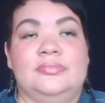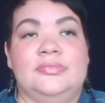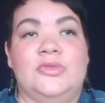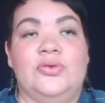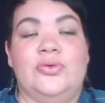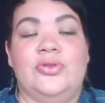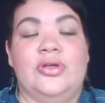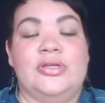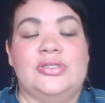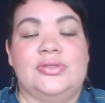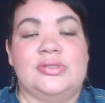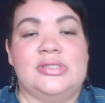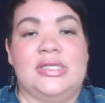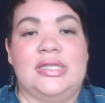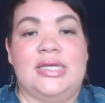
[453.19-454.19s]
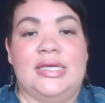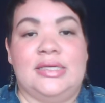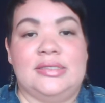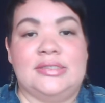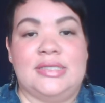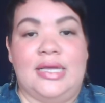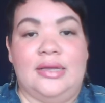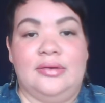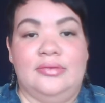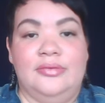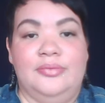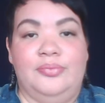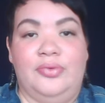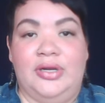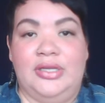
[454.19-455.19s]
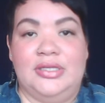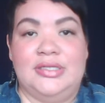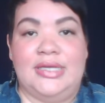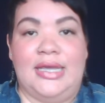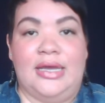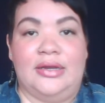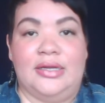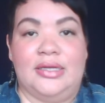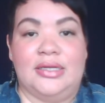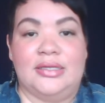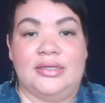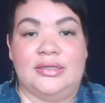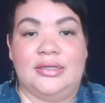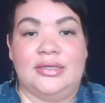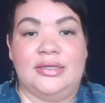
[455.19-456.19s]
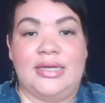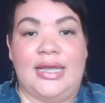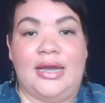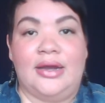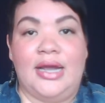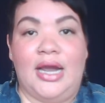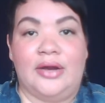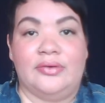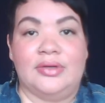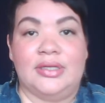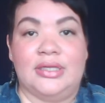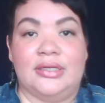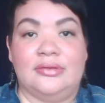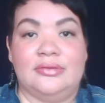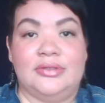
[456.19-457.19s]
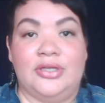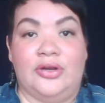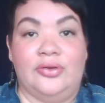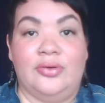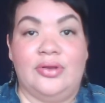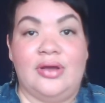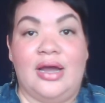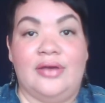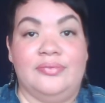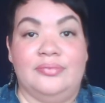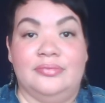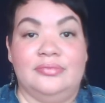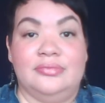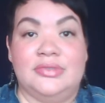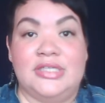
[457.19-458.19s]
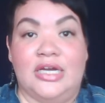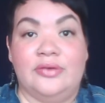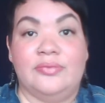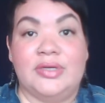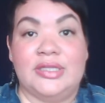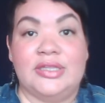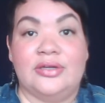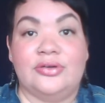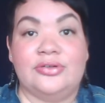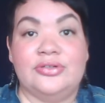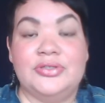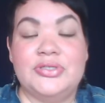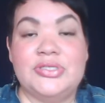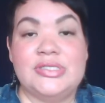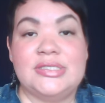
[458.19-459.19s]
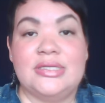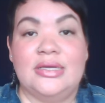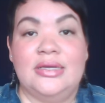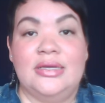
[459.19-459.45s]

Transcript: all those sorts of things that bring you down are now current. You know, I'm done with those.